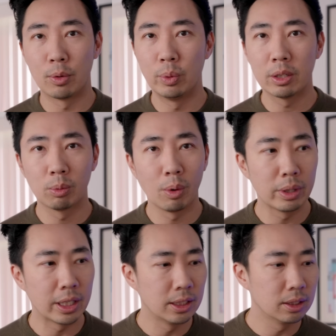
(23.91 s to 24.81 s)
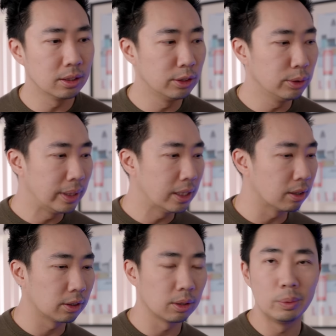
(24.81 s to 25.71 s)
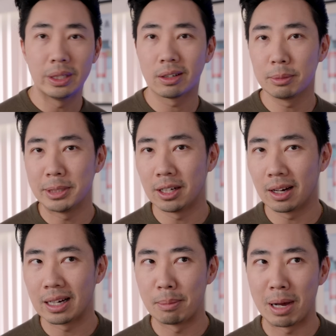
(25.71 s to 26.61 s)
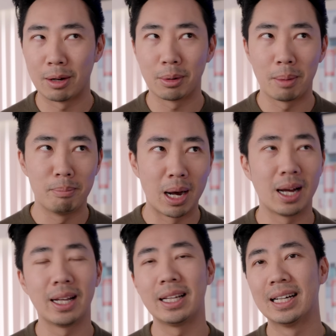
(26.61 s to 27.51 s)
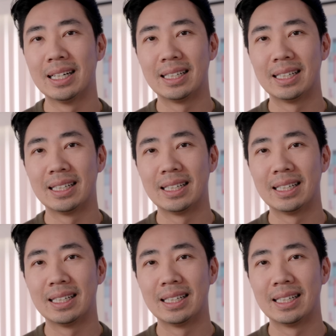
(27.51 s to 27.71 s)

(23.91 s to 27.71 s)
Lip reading: We are rolling into the new year, so we are going to be talking about my